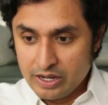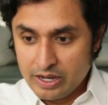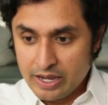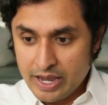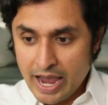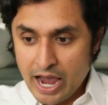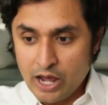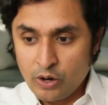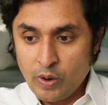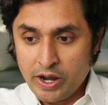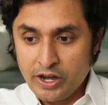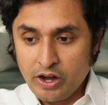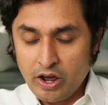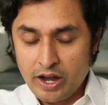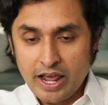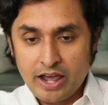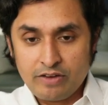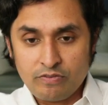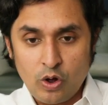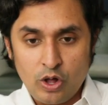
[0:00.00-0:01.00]
How do I not
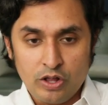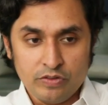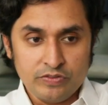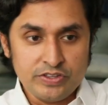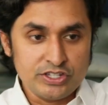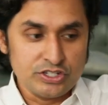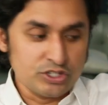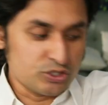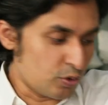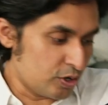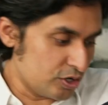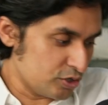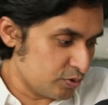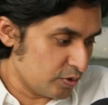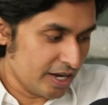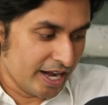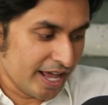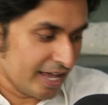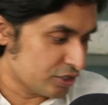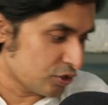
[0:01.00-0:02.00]
have all these disorders? We're
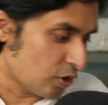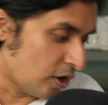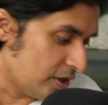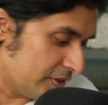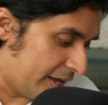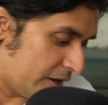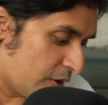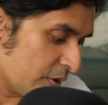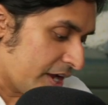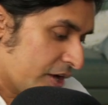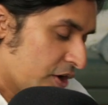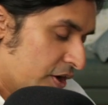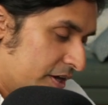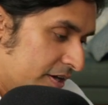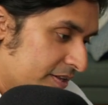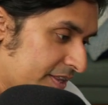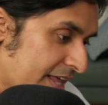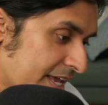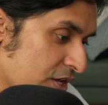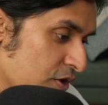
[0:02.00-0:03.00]
going to answer all that. Okay, good.
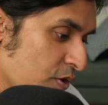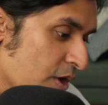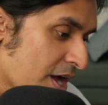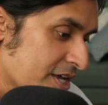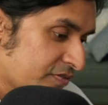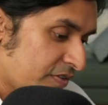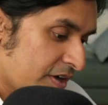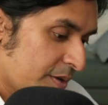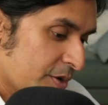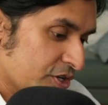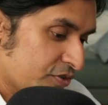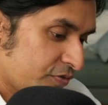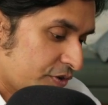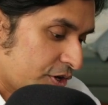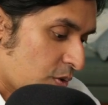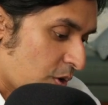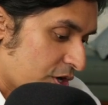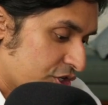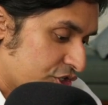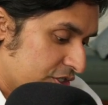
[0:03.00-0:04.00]
Thank you guys very much for your
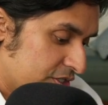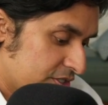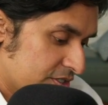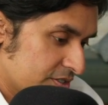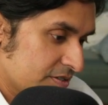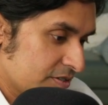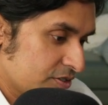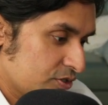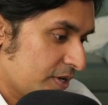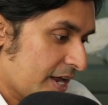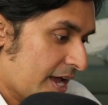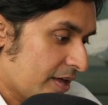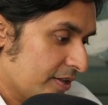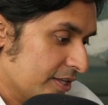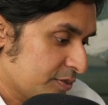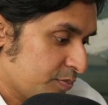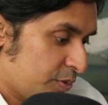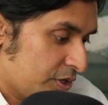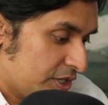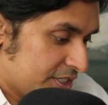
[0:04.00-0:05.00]
questions. So now
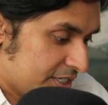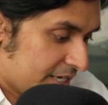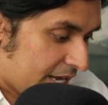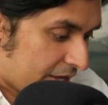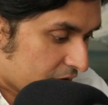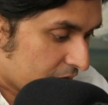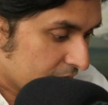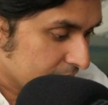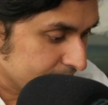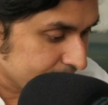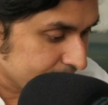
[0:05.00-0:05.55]
let's pull it together.